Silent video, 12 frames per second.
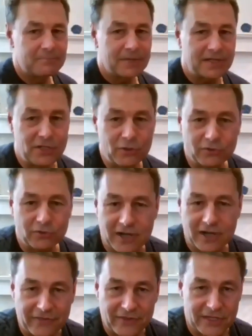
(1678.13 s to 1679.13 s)
But Newton
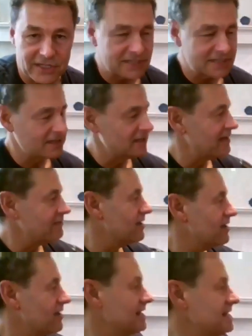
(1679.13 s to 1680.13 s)
got this clever
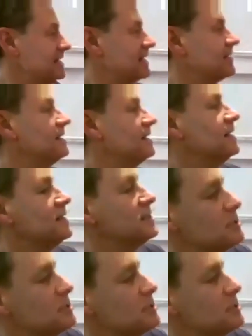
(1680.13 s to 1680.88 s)
idea to